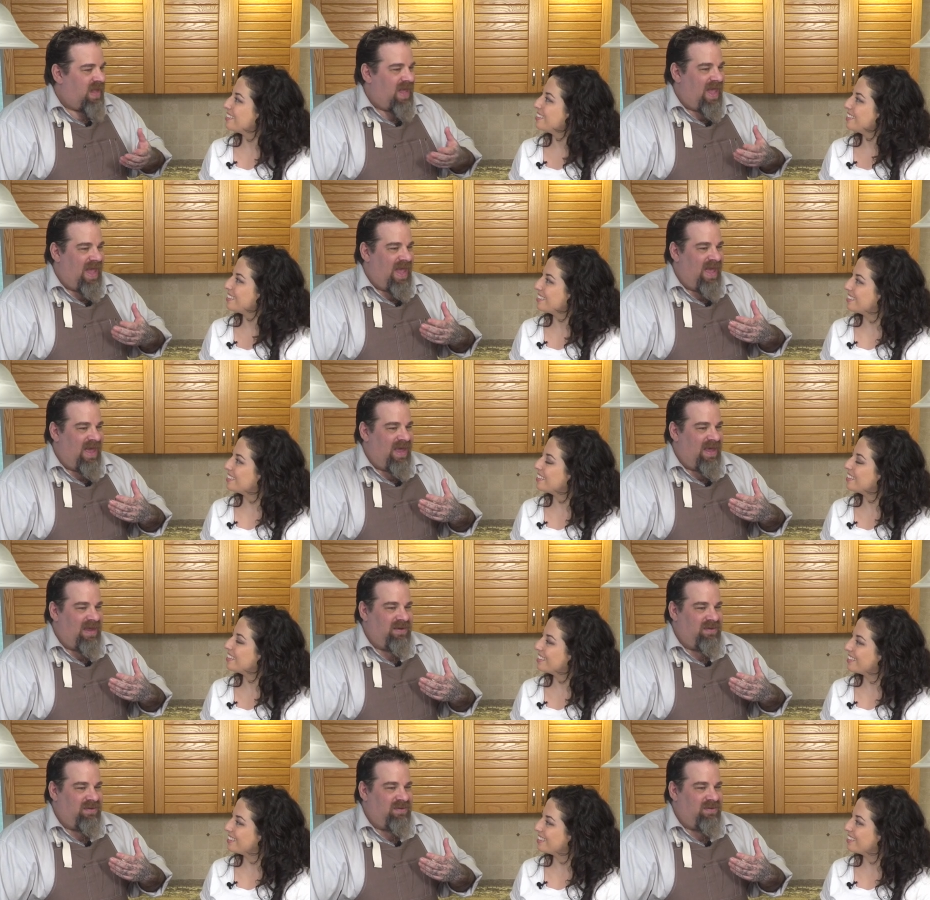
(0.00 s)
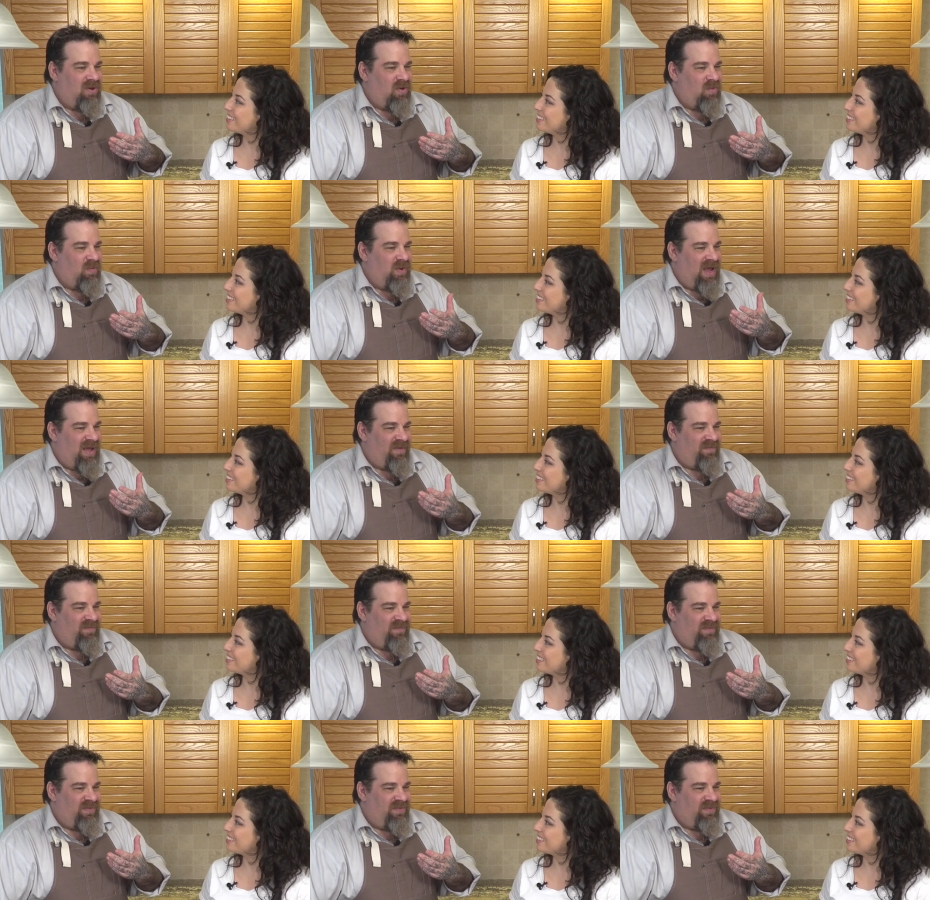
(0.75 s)
Speaker 1: and you know we
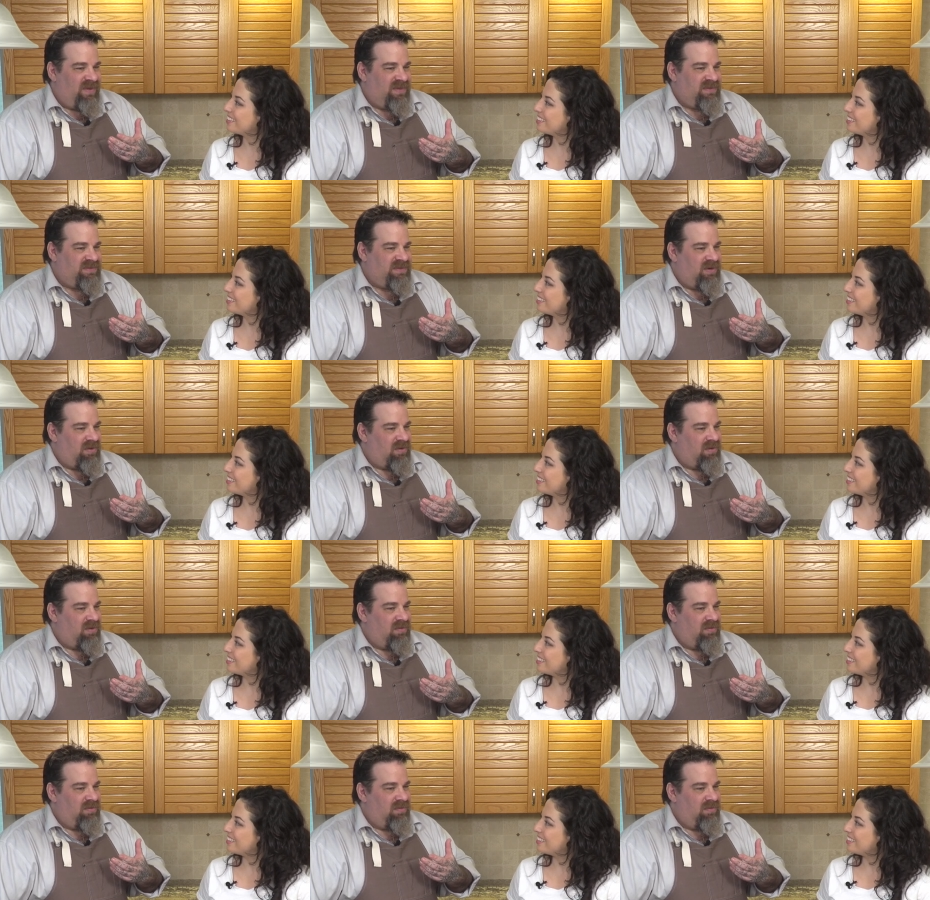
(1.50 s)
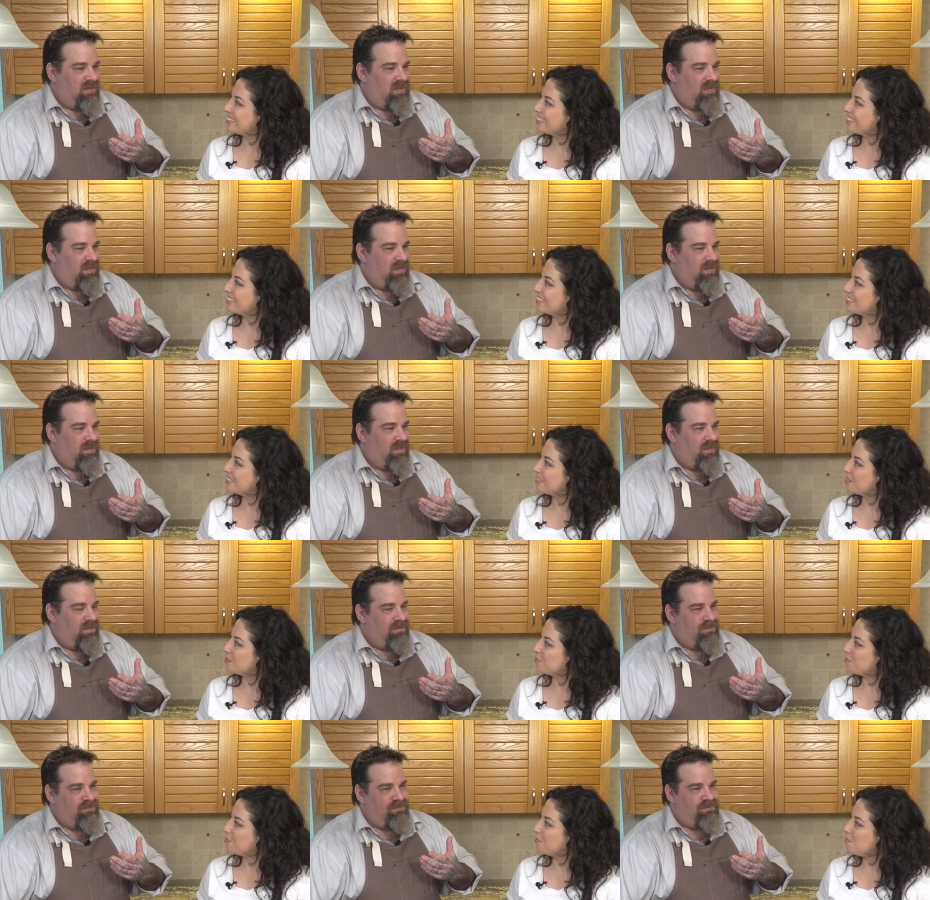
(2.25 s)
have things that are
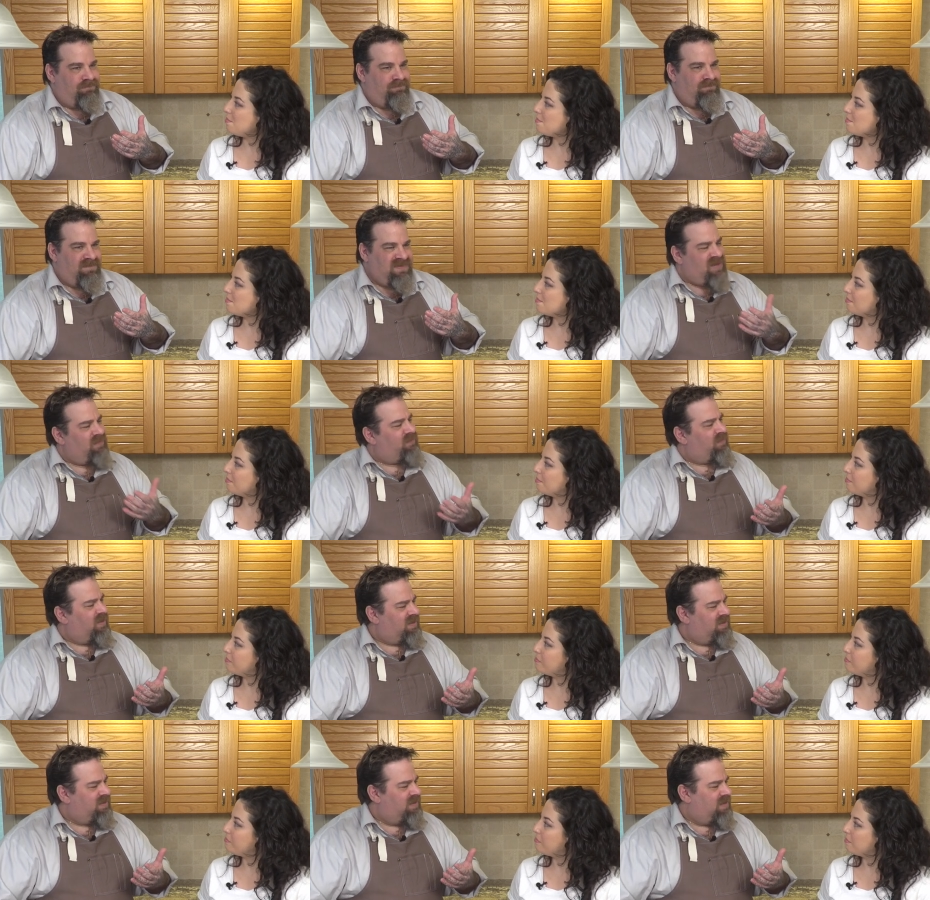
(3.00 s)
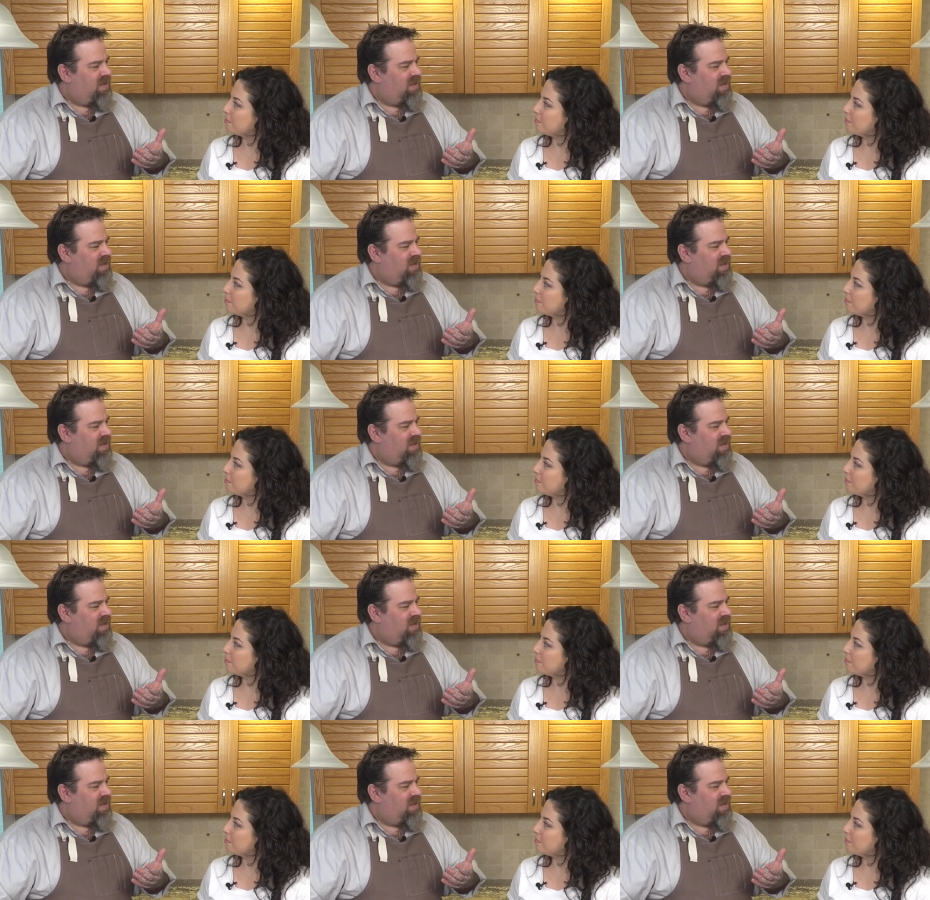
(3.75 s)
different.